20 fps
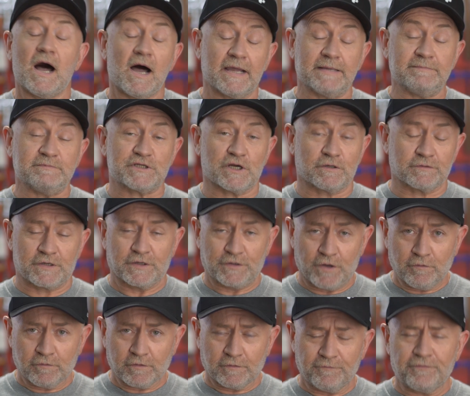I'm John
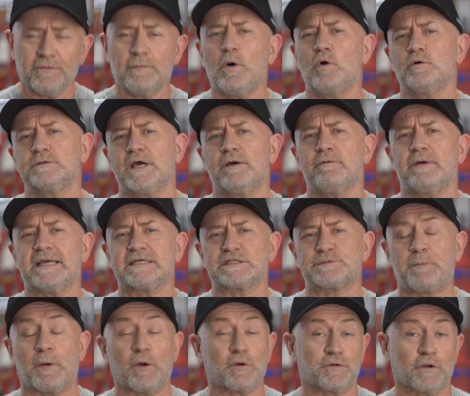Cadogan from
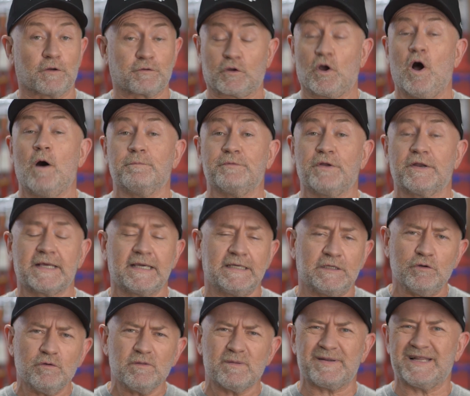
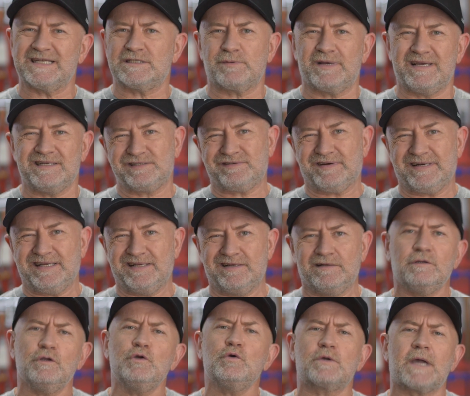AutoExpert.com.au, the place where
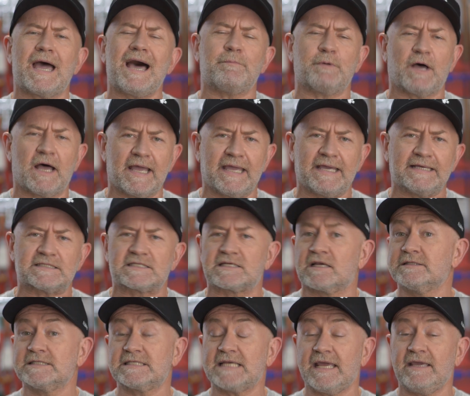Australian new car buyers
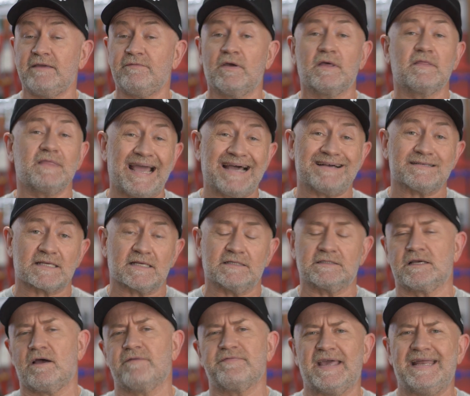save
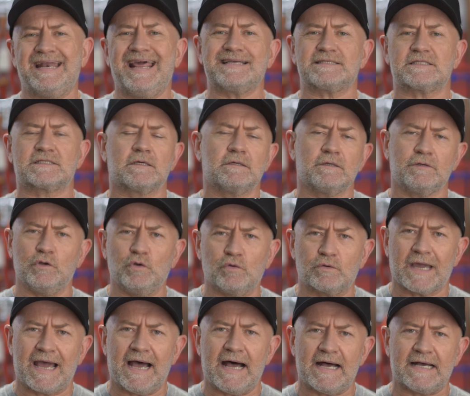thousands off their next new
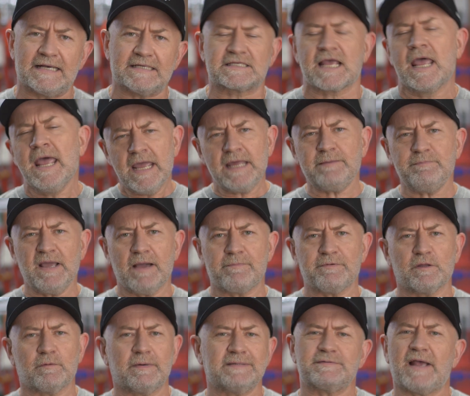cars. Hit me up
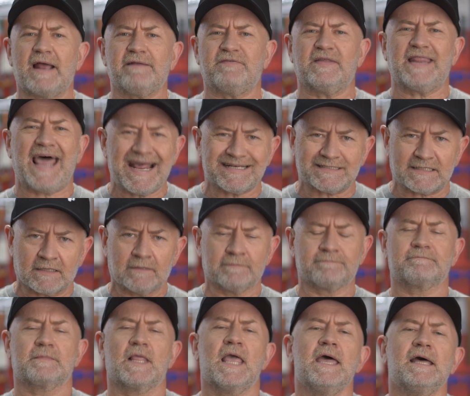on the website for that.
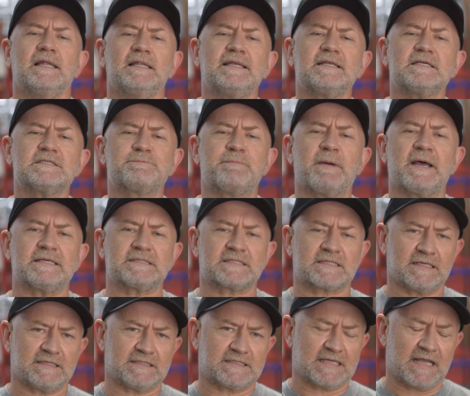Let us
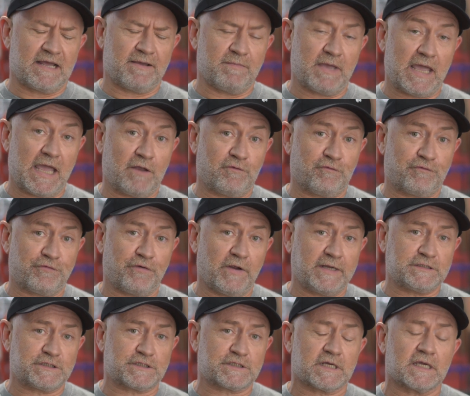bust some
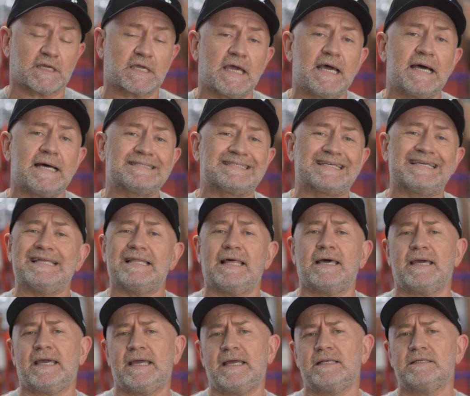entrenched car
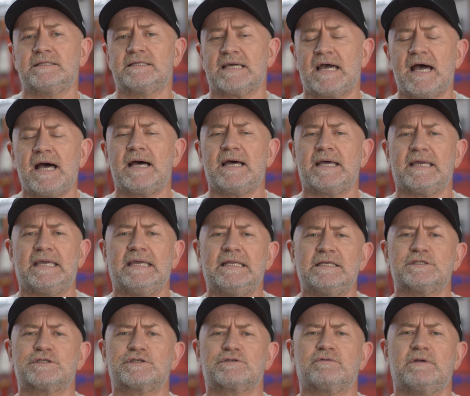dealer and car
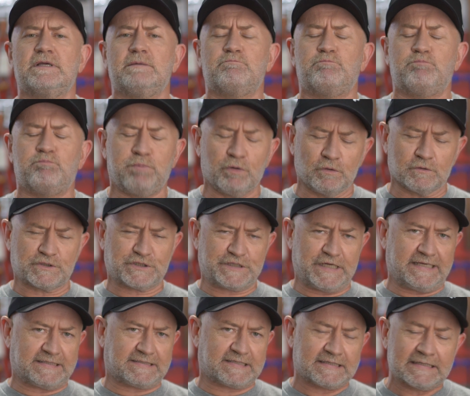industry
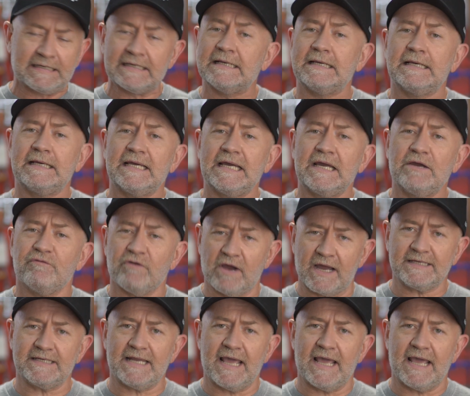bullshit right